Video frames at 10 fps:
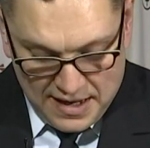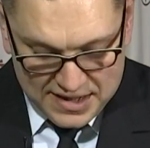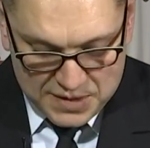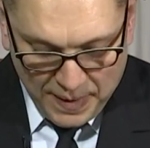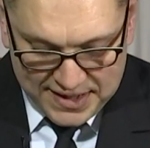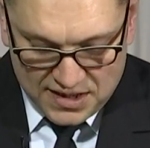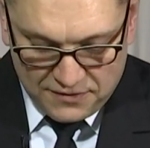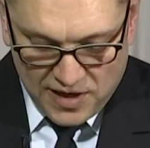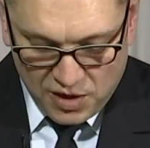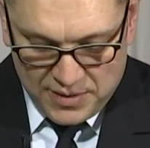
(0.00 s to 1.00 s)
And despite
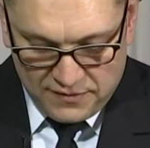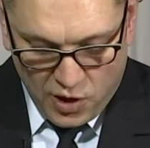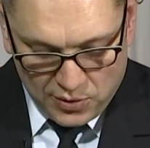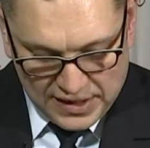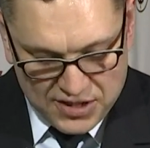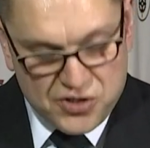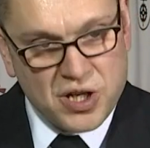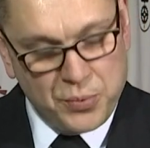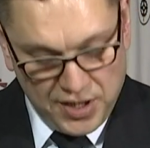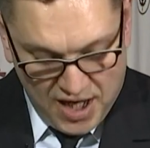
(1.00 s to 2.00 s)
the development of our
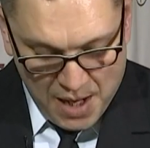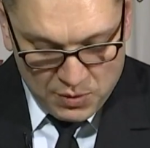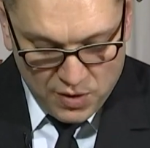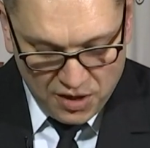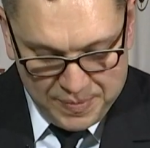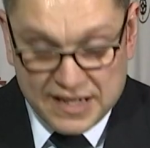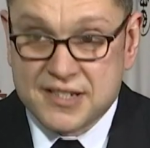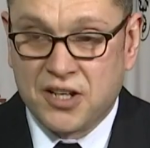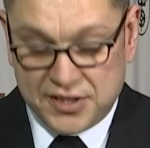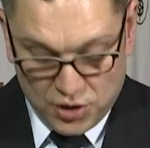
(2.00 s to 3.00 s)
relationship with the Commonwealth
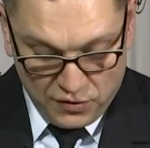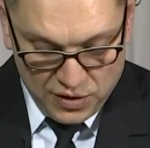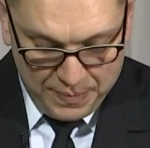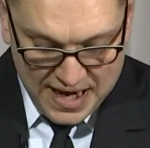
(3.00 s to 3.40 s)
being stunted over the